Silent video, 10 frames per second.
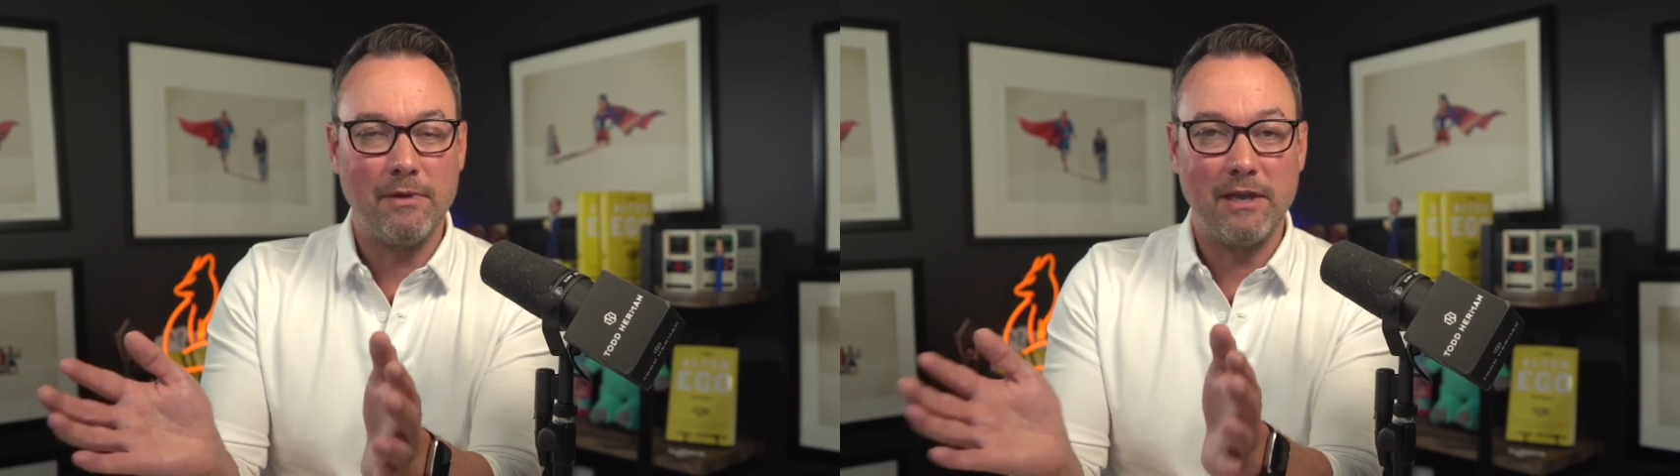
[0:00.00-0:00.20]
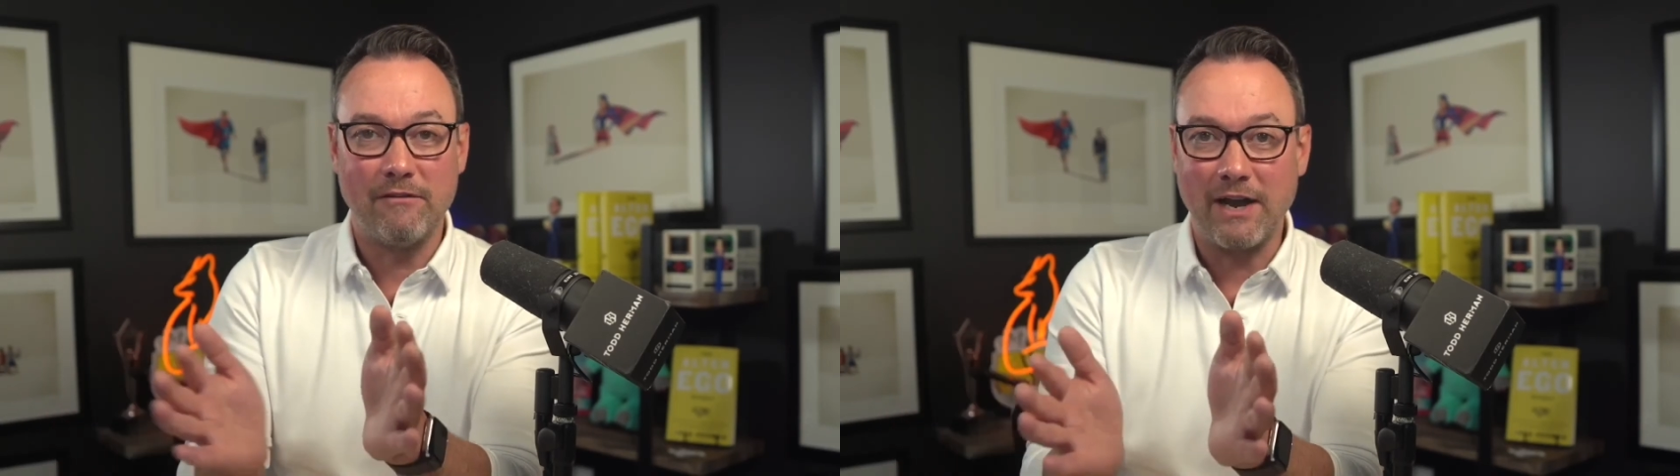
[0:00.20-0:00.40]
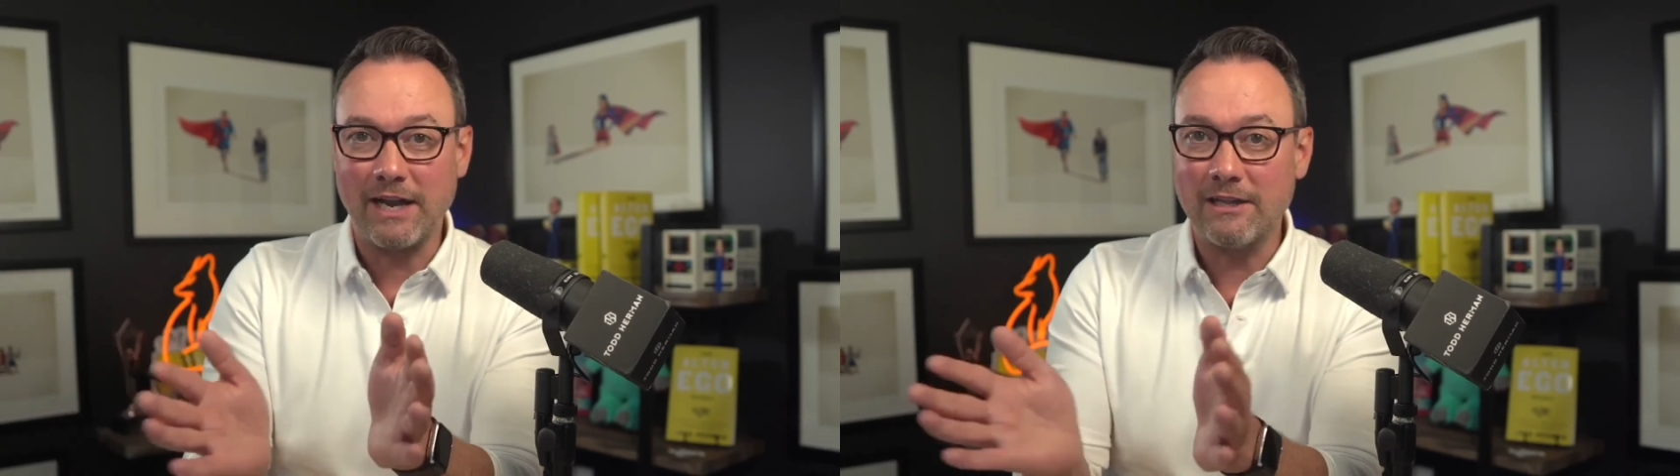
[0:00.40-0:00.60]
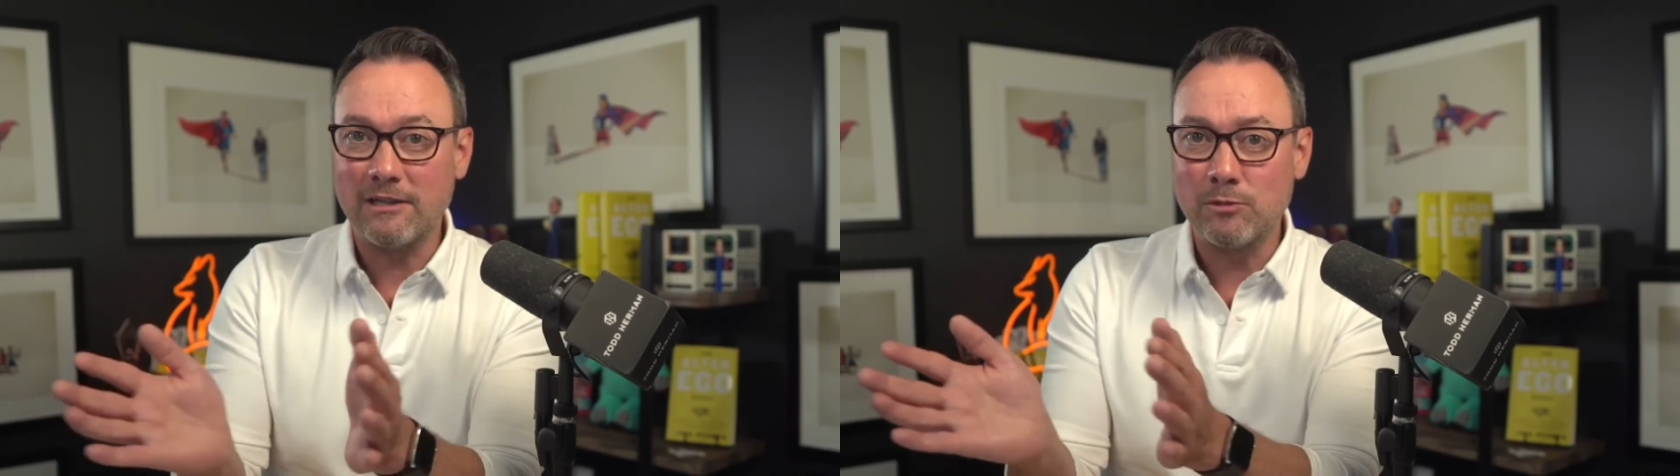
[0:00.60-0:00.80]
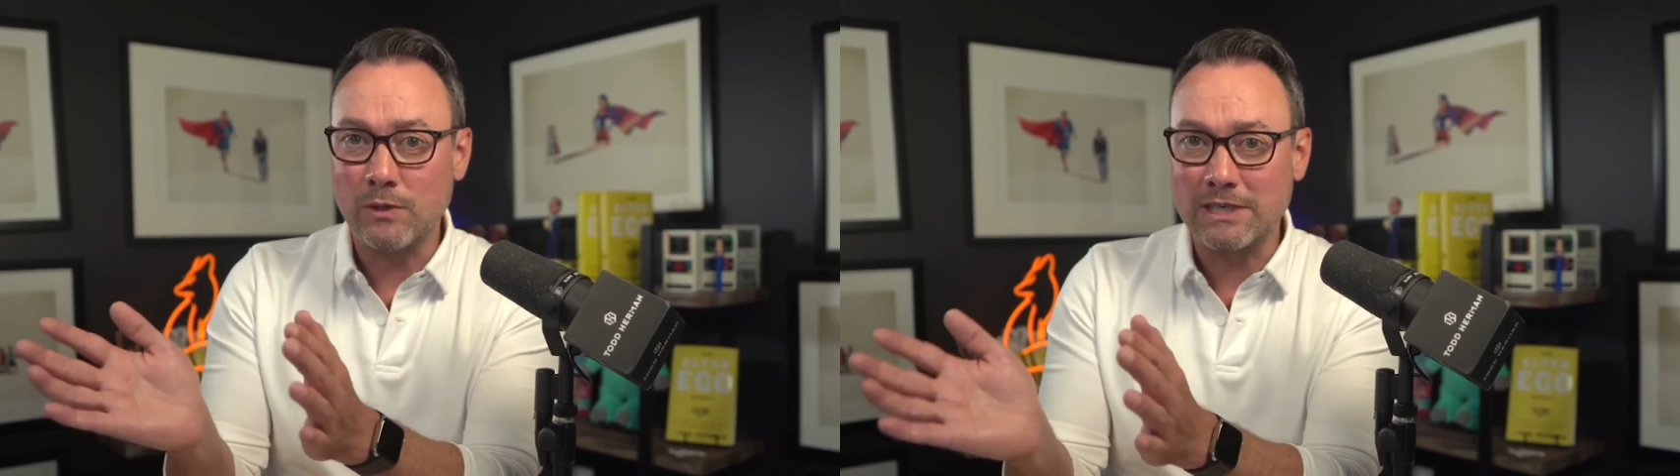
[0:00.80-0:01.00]
And if I can get them
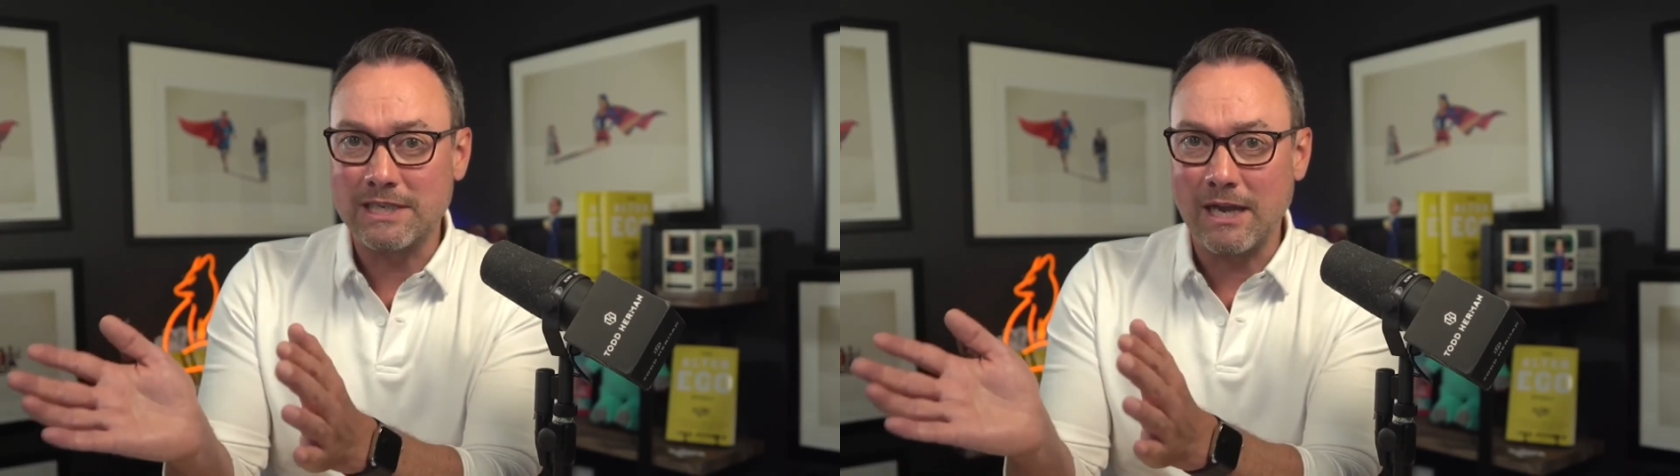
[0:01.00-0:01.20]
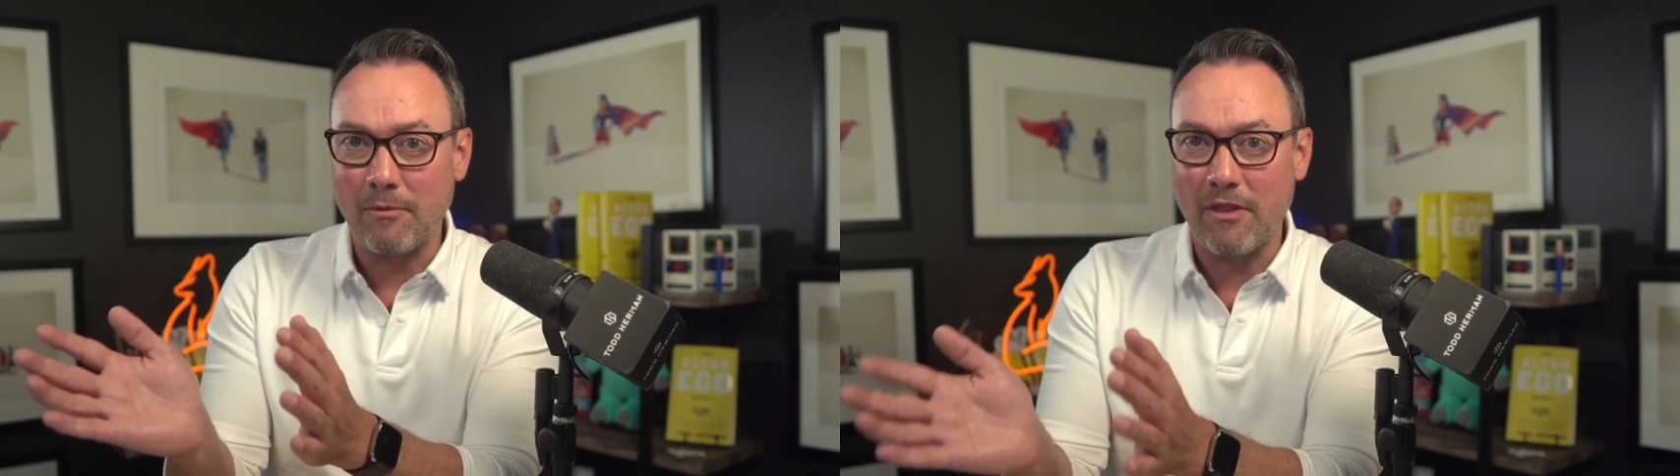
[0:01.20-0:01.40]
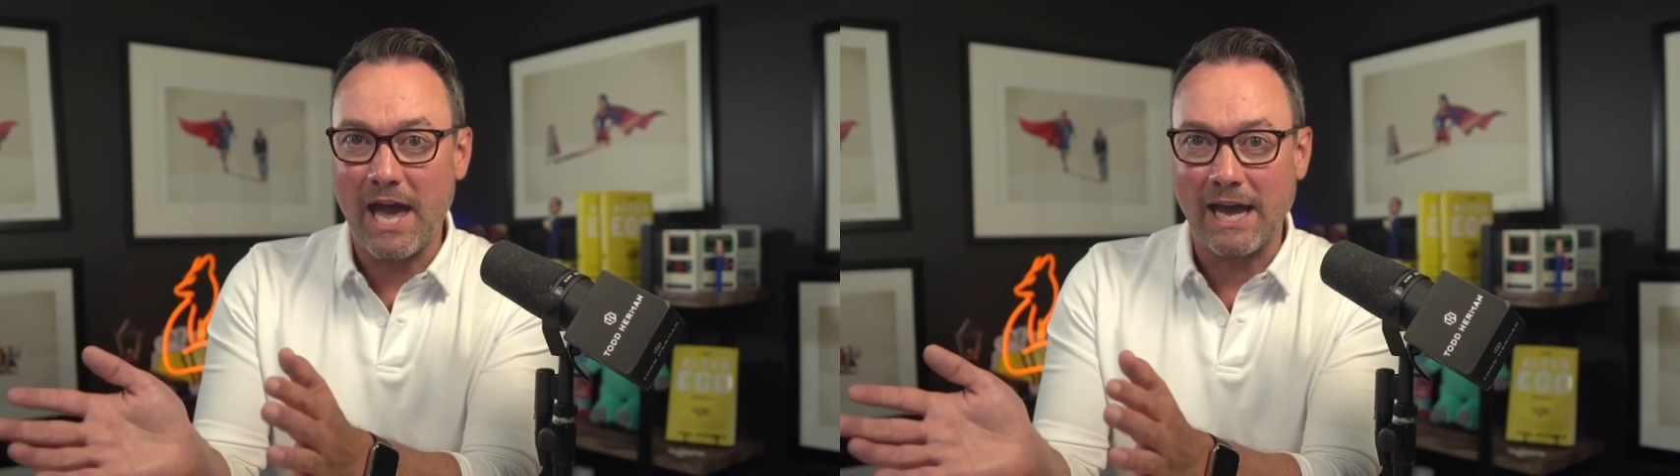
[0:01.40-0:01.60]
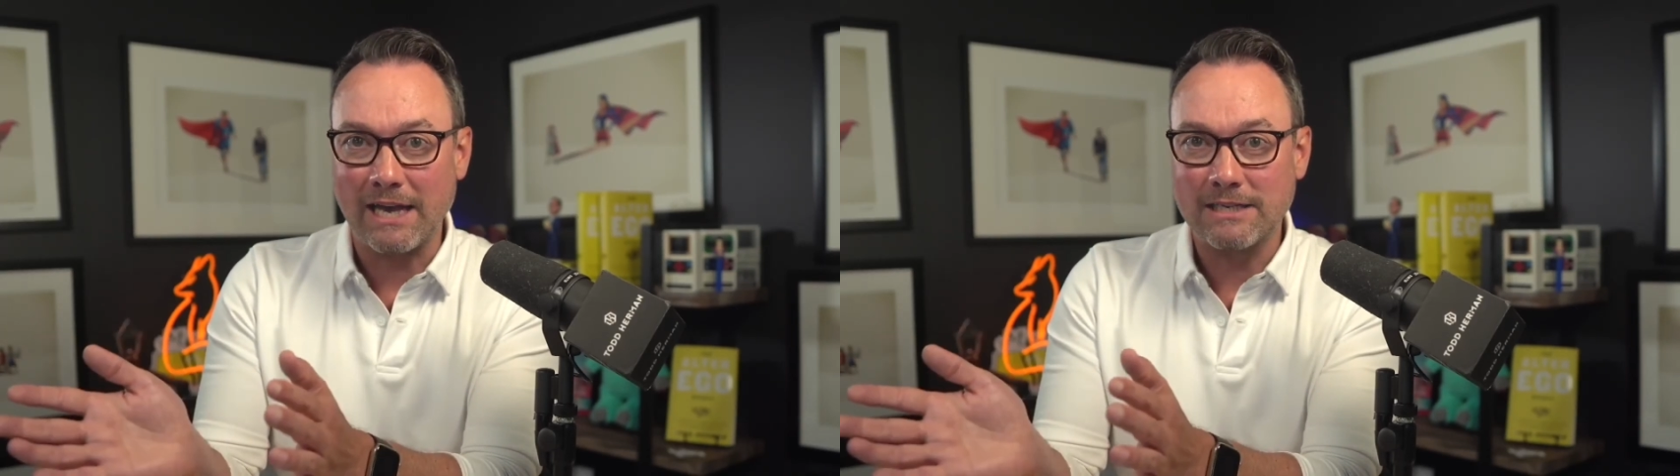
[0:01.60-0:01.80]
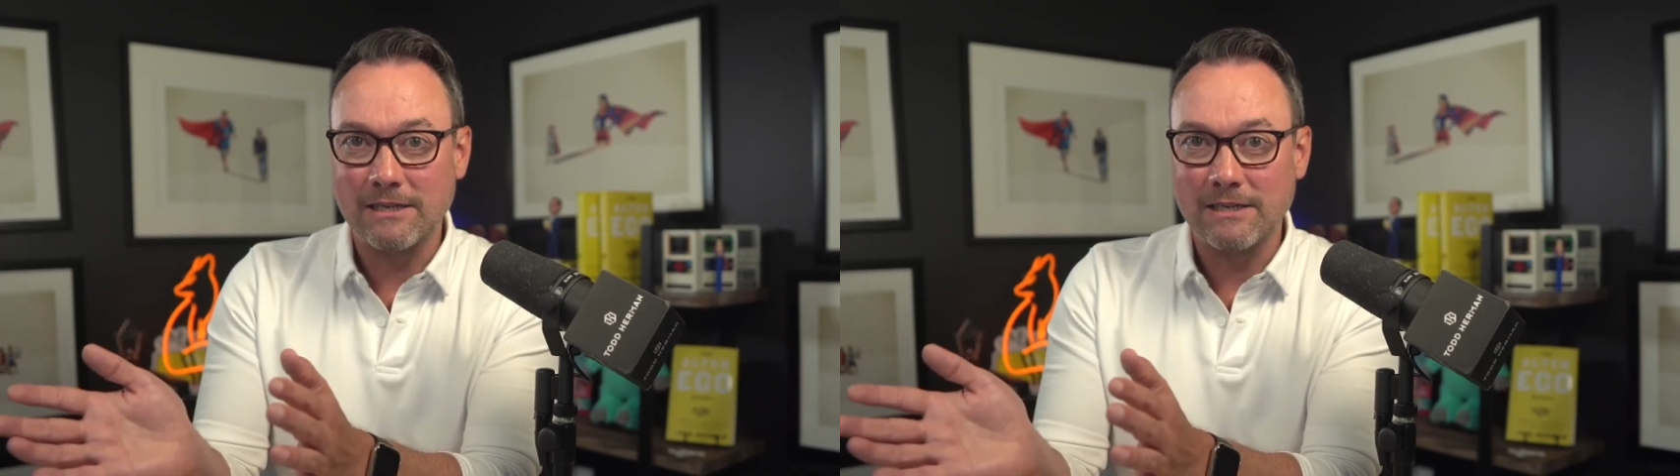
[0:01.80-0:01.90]
to accept that,